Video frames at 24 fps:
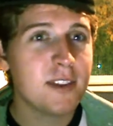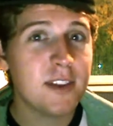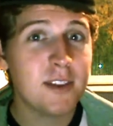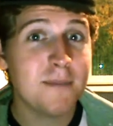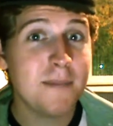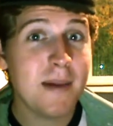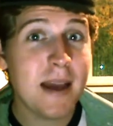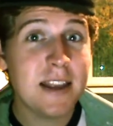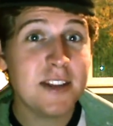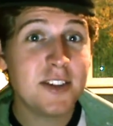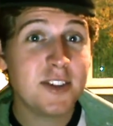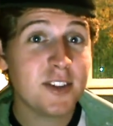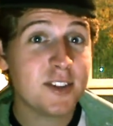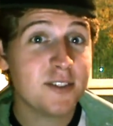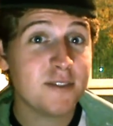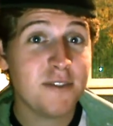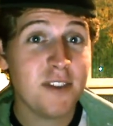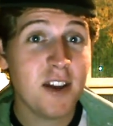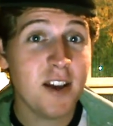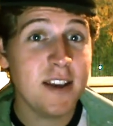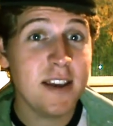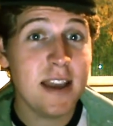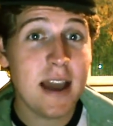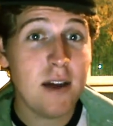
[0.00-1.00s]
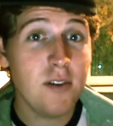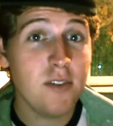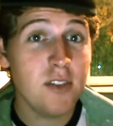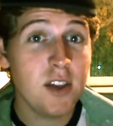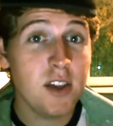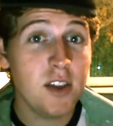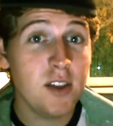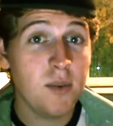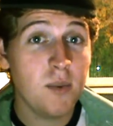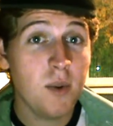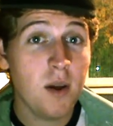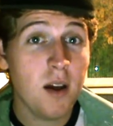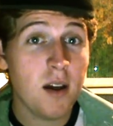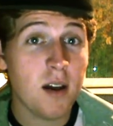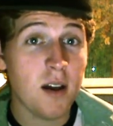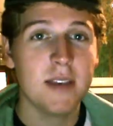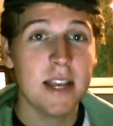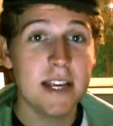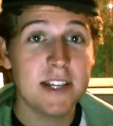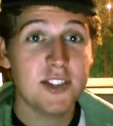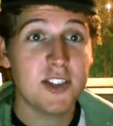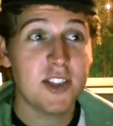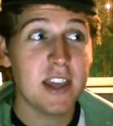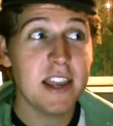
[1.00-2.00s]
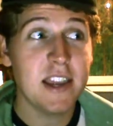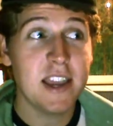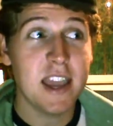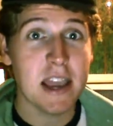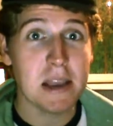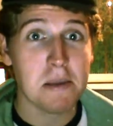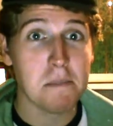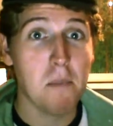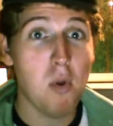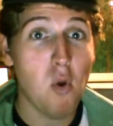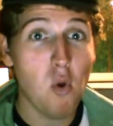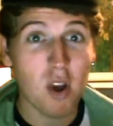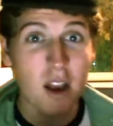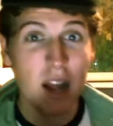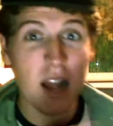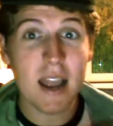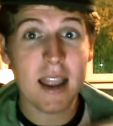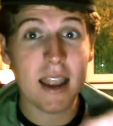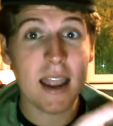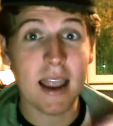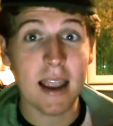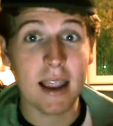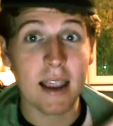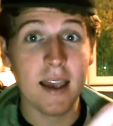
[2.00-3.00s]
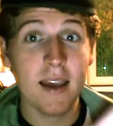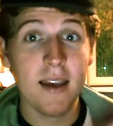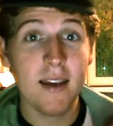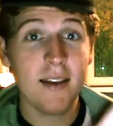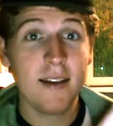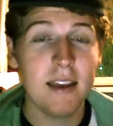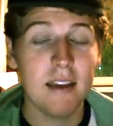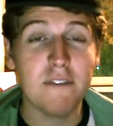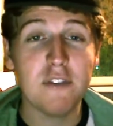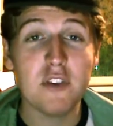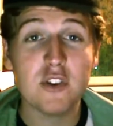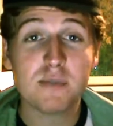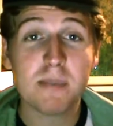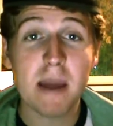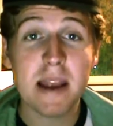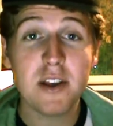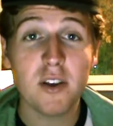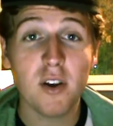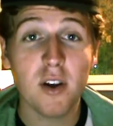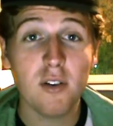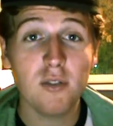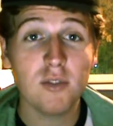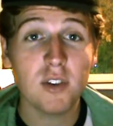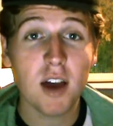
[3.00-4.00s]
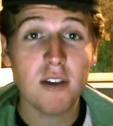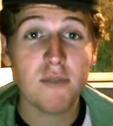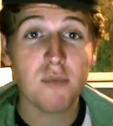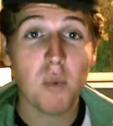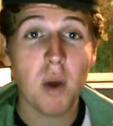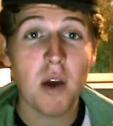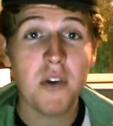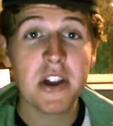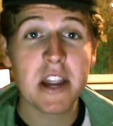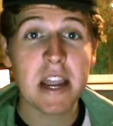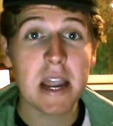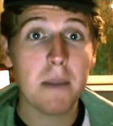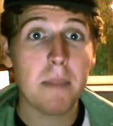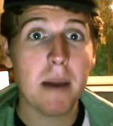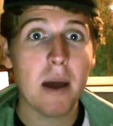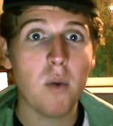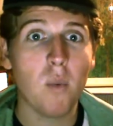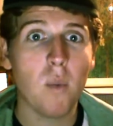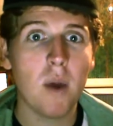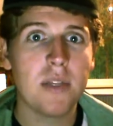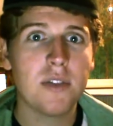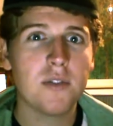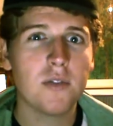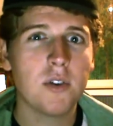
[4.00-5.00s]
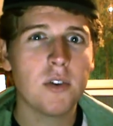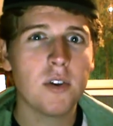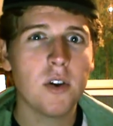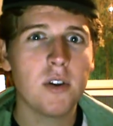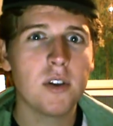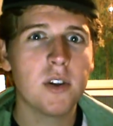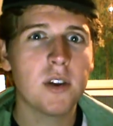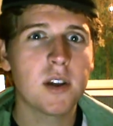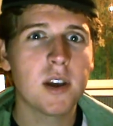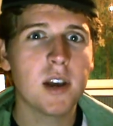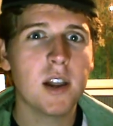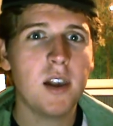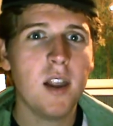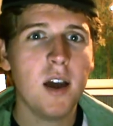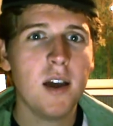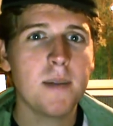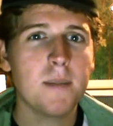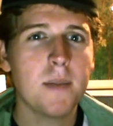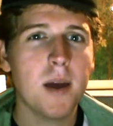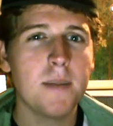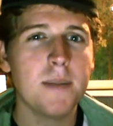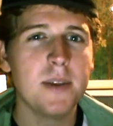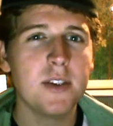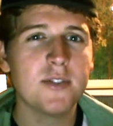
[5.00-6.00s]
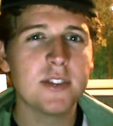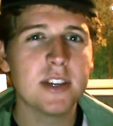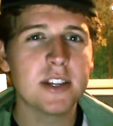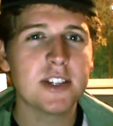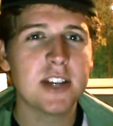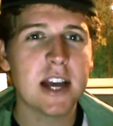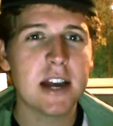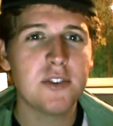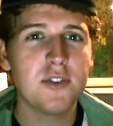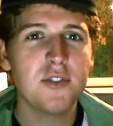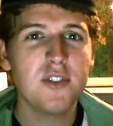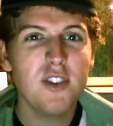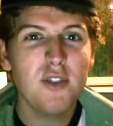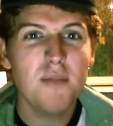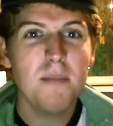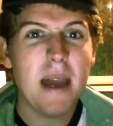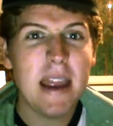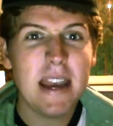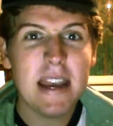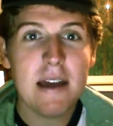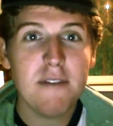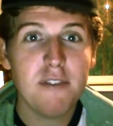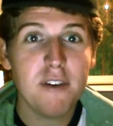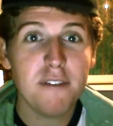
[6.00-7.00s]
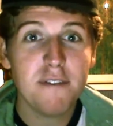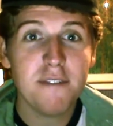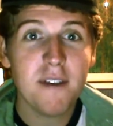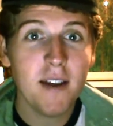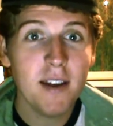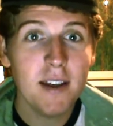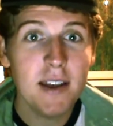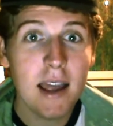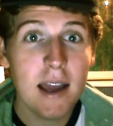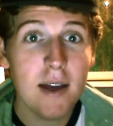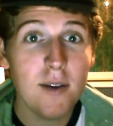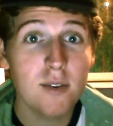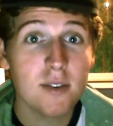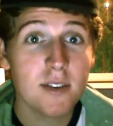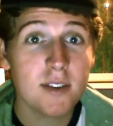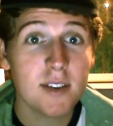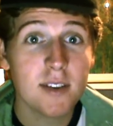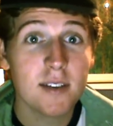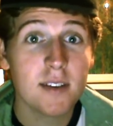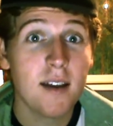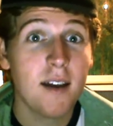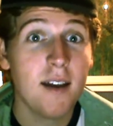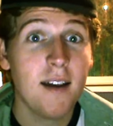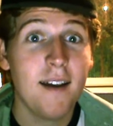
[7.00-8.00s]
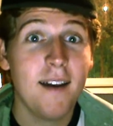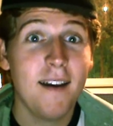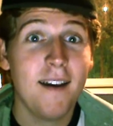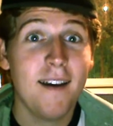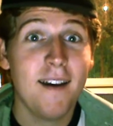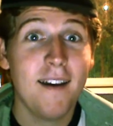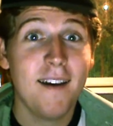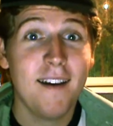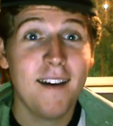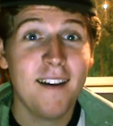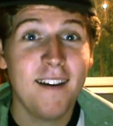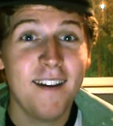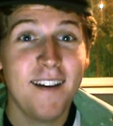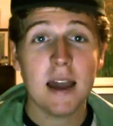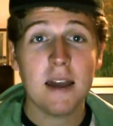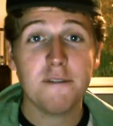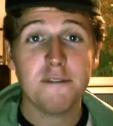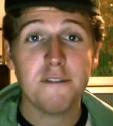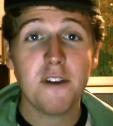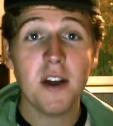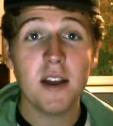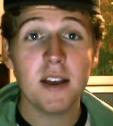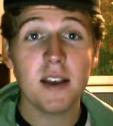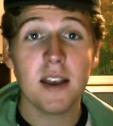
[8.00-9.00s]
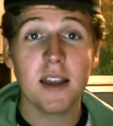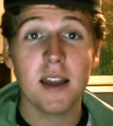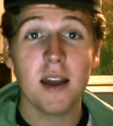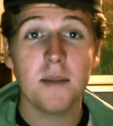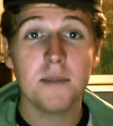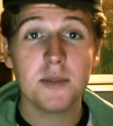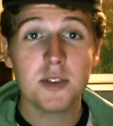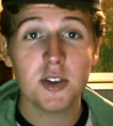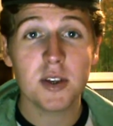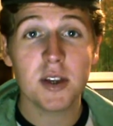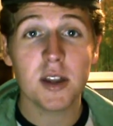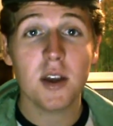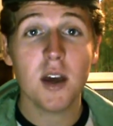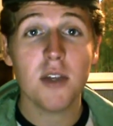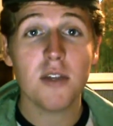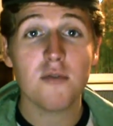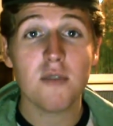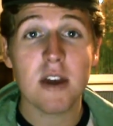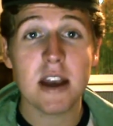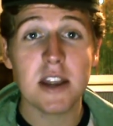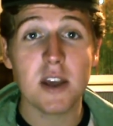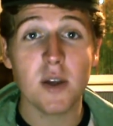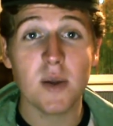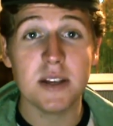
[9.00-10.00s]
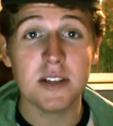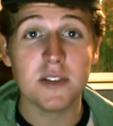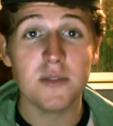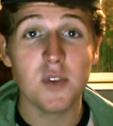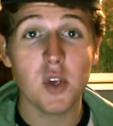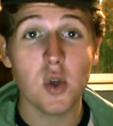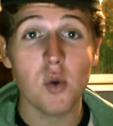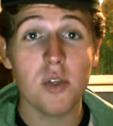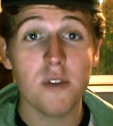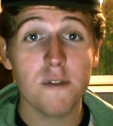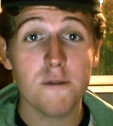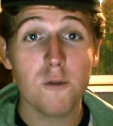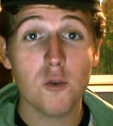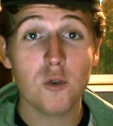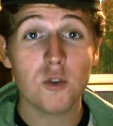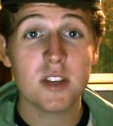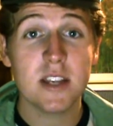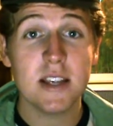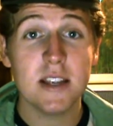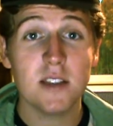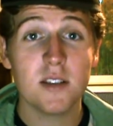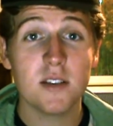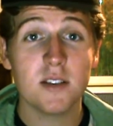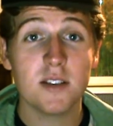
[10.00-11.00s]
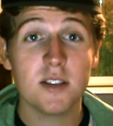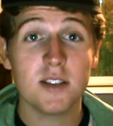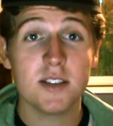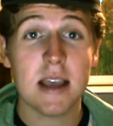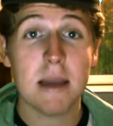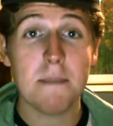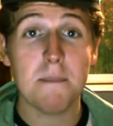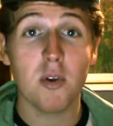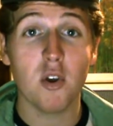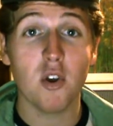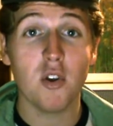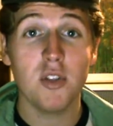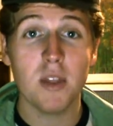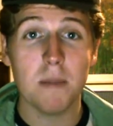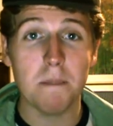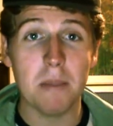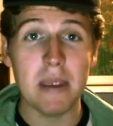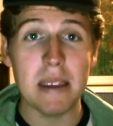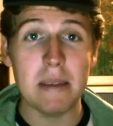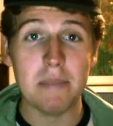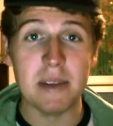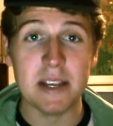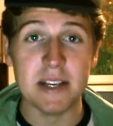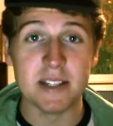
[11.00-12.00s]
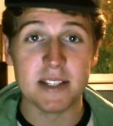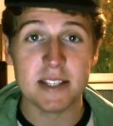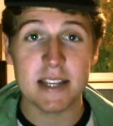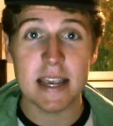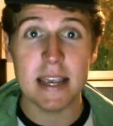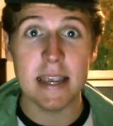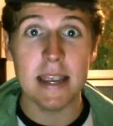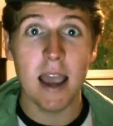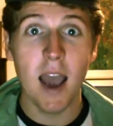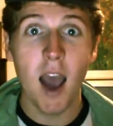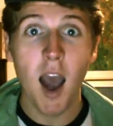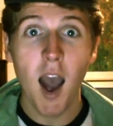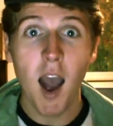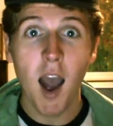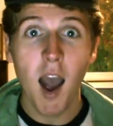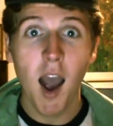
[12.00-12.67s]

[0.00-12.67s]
you may just find out that you are. Less thinking, more clicking. If you spend your whole life worrying about whether or not you're going to like my music channel, you may never find out. And finally, I'm doing another radio interview on the 14th of December on the BBC.